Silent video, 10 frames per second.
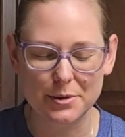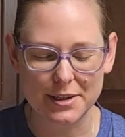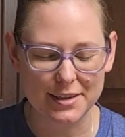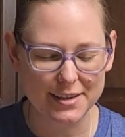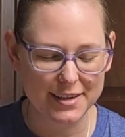
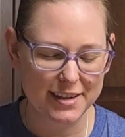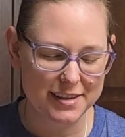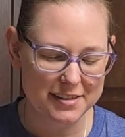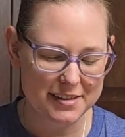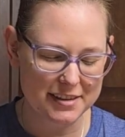but,
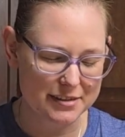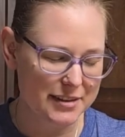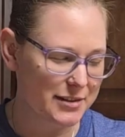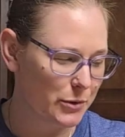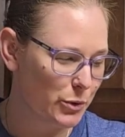you know,
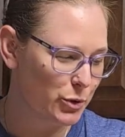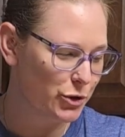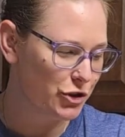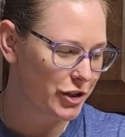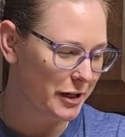he's an
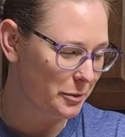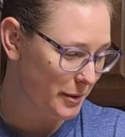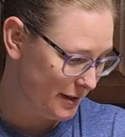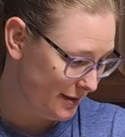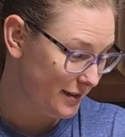older
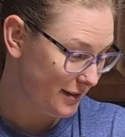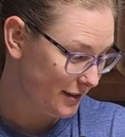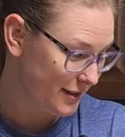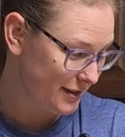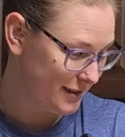gentleman.
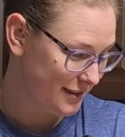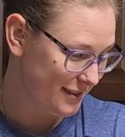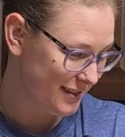Huh.